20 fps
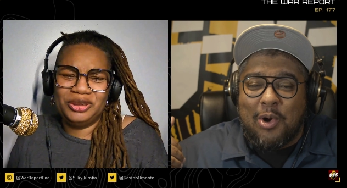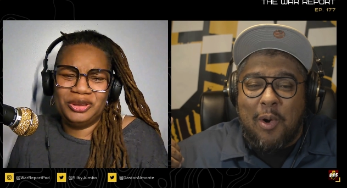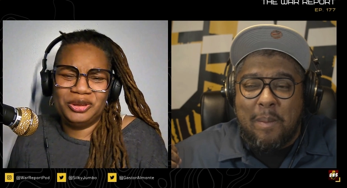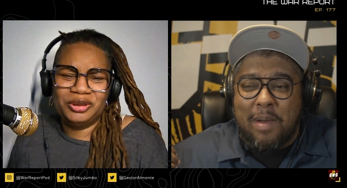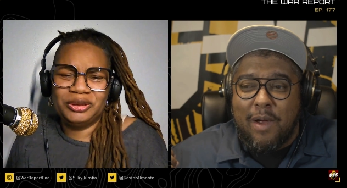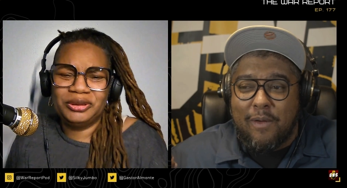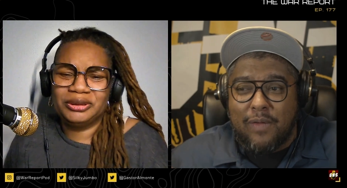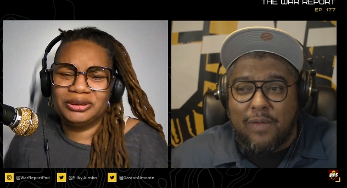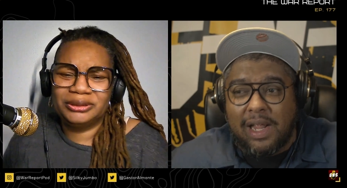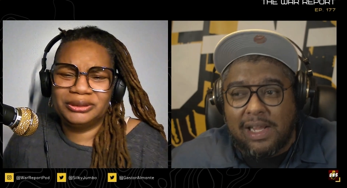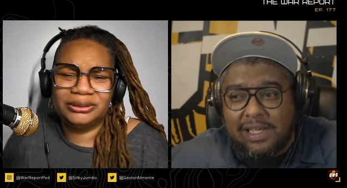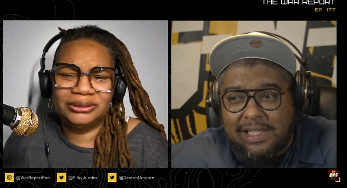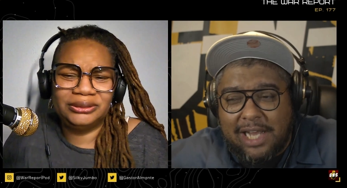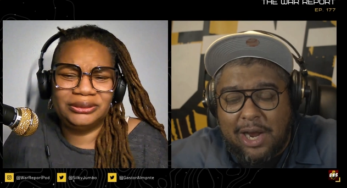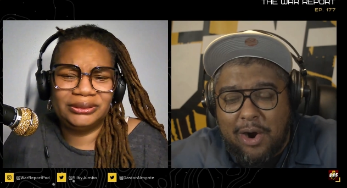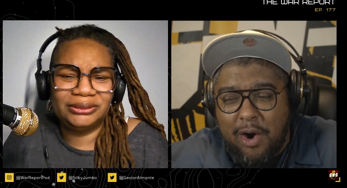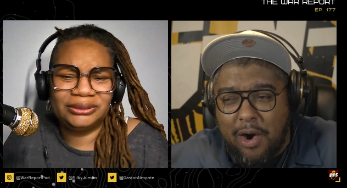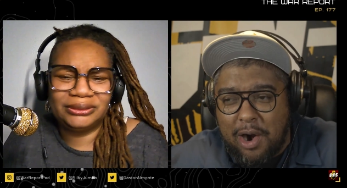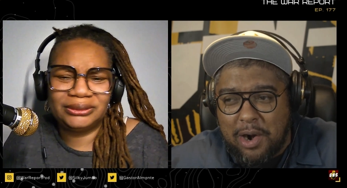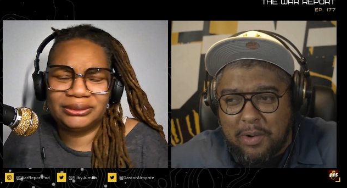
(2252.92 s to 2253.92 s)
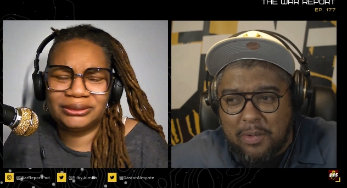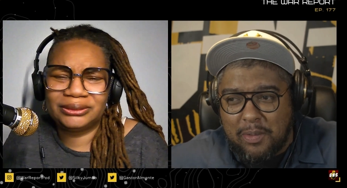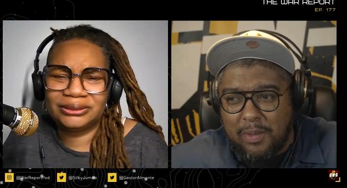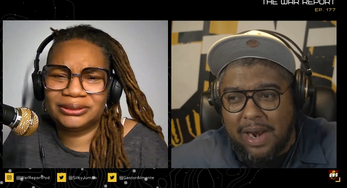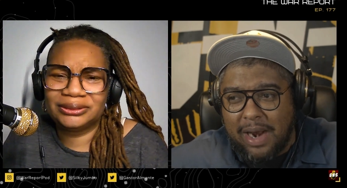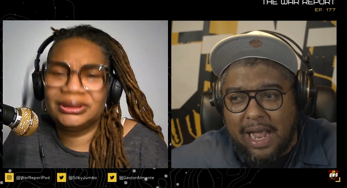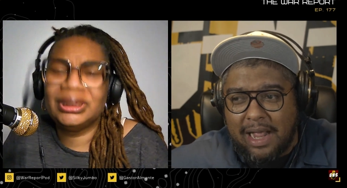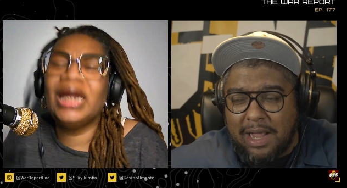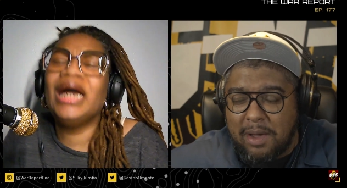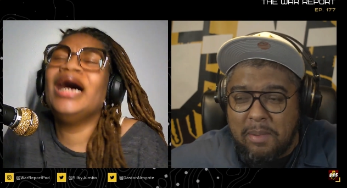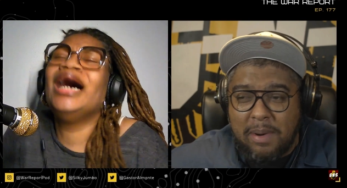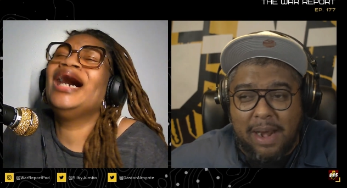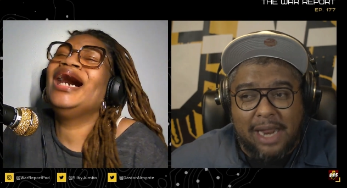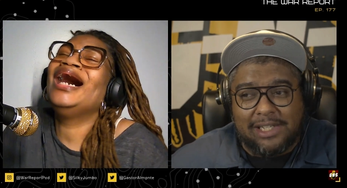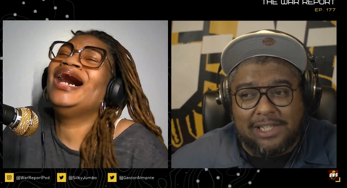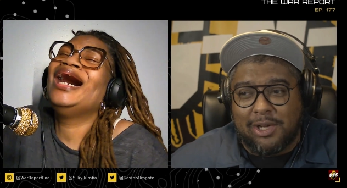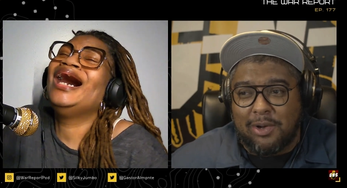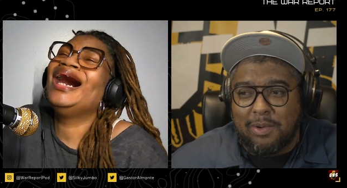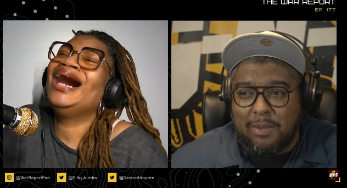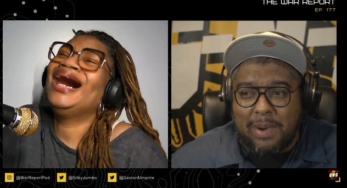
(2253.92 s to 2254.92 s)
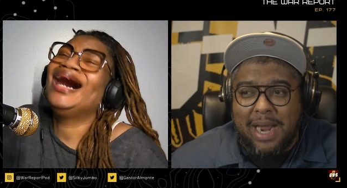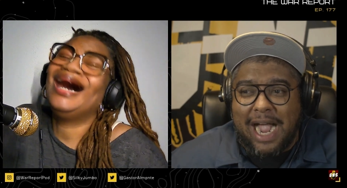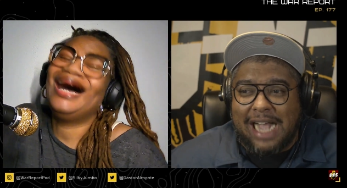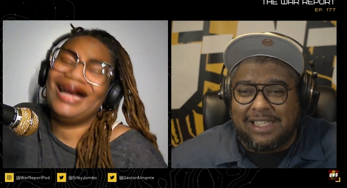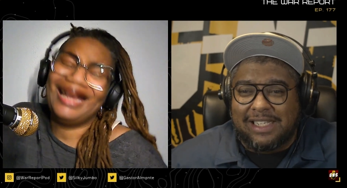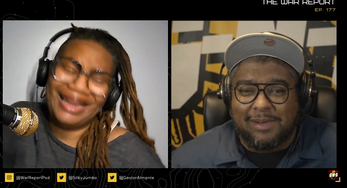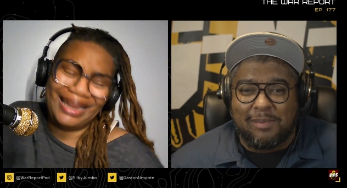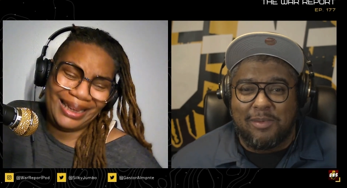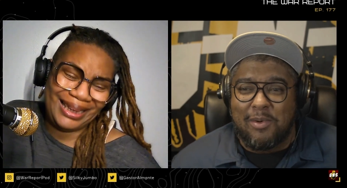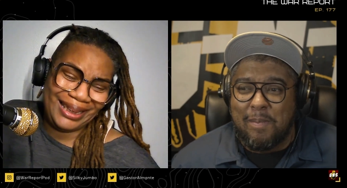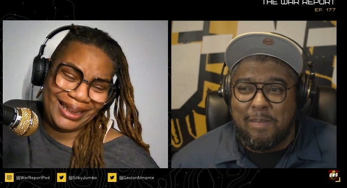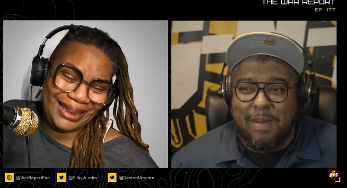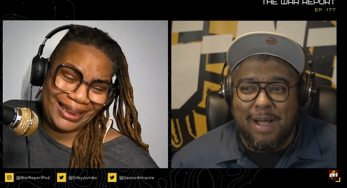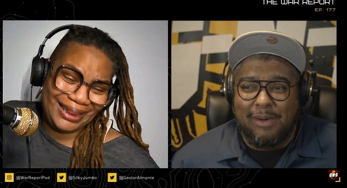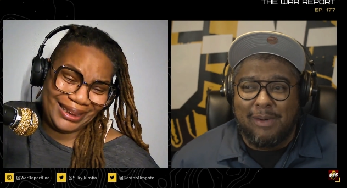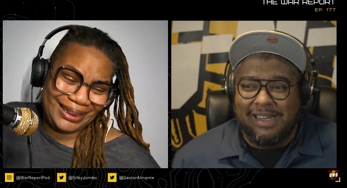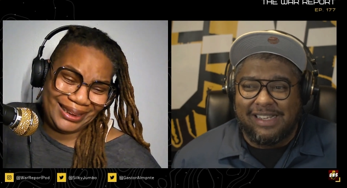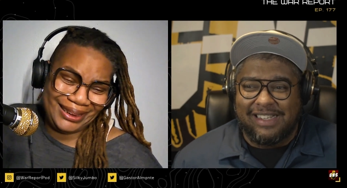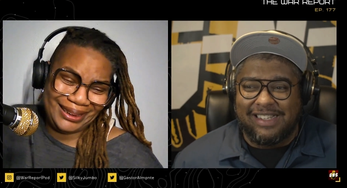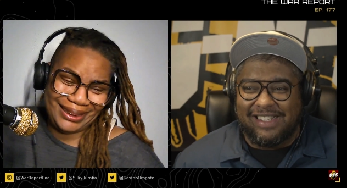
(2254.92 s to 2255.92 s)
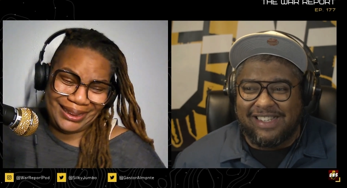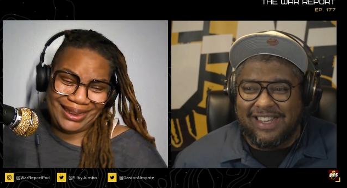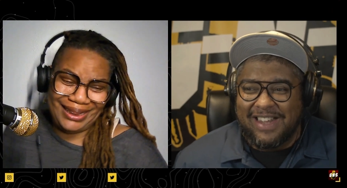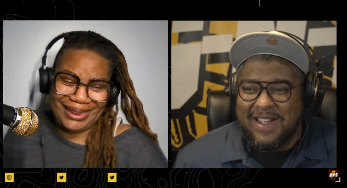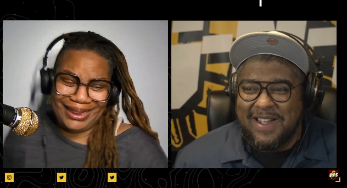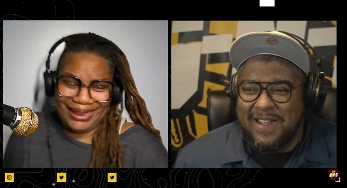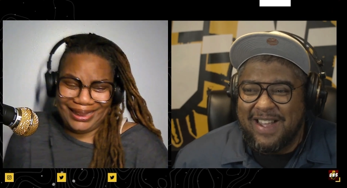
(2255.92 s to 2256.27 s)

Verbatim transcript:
Speaker 1: going to be a real estate article. Like they were like, so we got some new buildings.